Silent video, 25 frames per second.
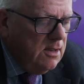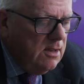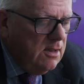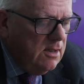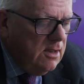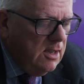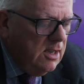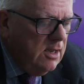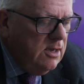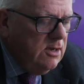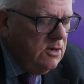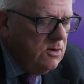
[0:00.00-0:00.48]

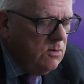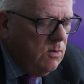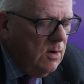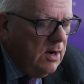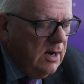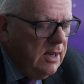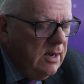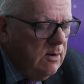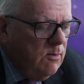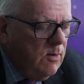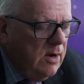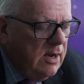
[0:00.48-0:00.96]

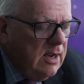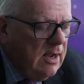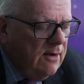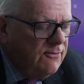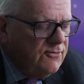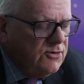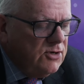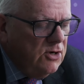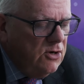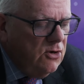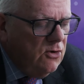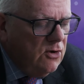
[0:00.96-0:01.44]
Equally, we have
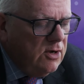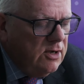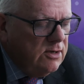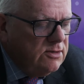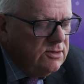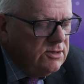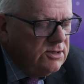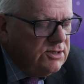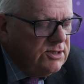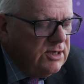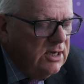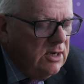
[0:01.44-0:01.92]
to look and
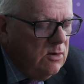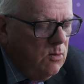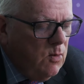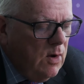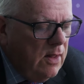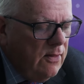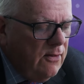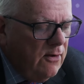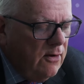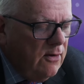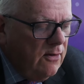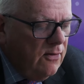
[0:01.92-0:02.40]
see
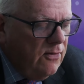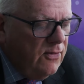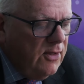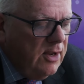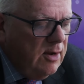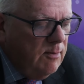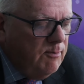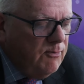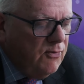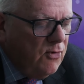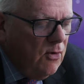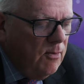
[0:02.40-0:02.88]
whether
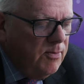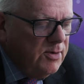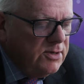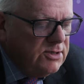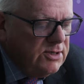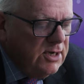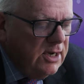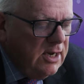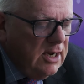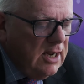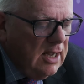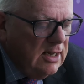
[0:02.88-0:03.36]
the
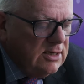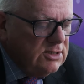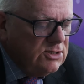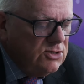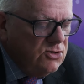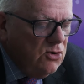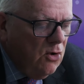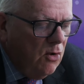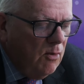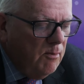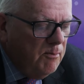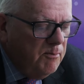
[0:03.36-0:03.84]
property has
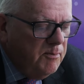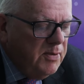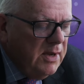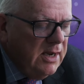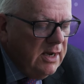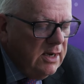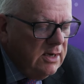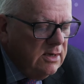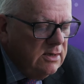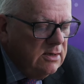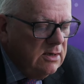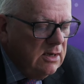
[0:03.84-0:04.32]
not
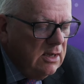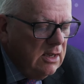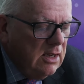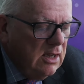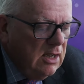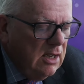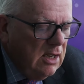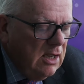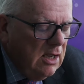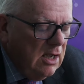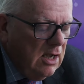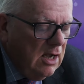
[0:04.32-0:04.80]
been
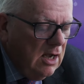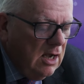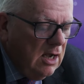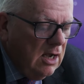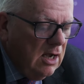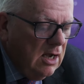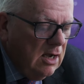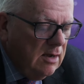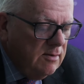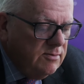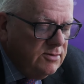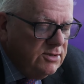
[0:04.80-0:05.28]

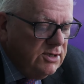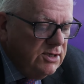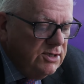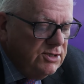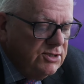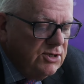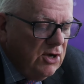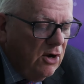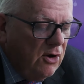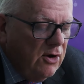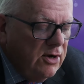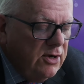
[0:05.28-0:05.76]

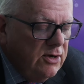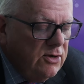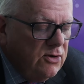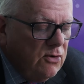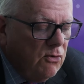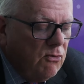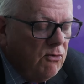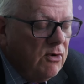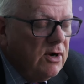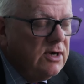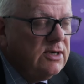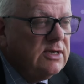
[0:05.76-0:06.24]
designed
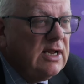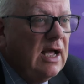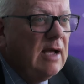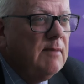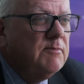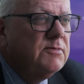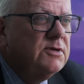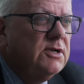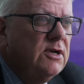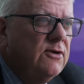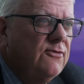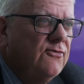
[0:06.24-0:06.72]
or
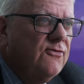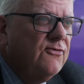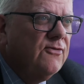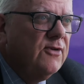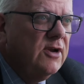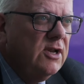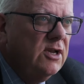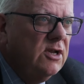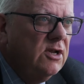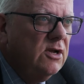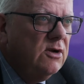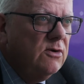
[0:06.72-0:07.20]
adapted for
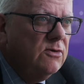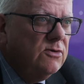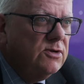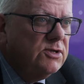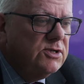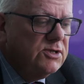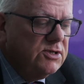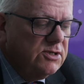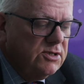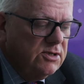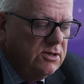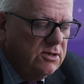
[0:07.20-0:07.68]

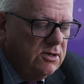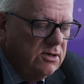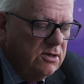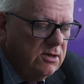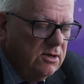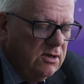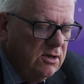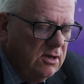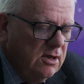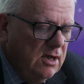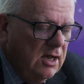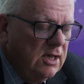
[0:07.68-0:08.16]
use
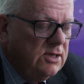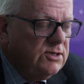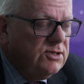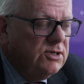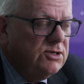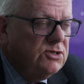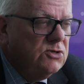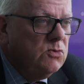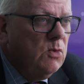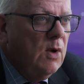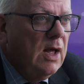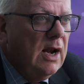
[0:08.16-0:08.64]
as a
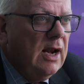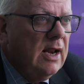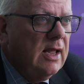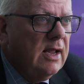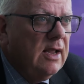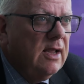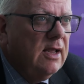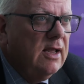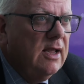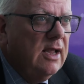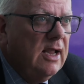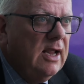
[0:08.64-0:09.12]
dwelling
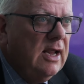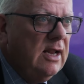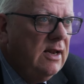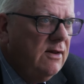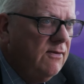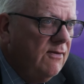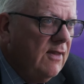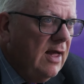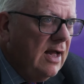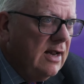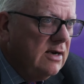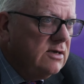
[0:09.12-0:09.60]
in
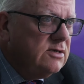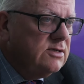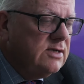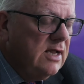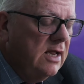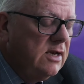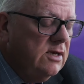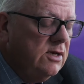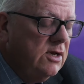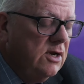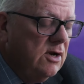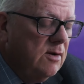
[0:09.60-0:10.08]
that
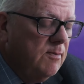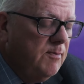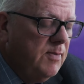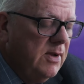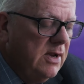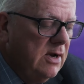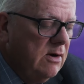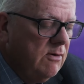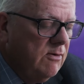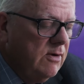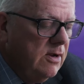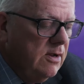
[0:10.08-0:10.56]
10-year
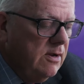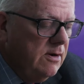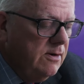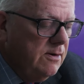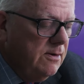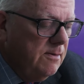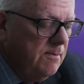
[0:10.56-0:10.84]
period.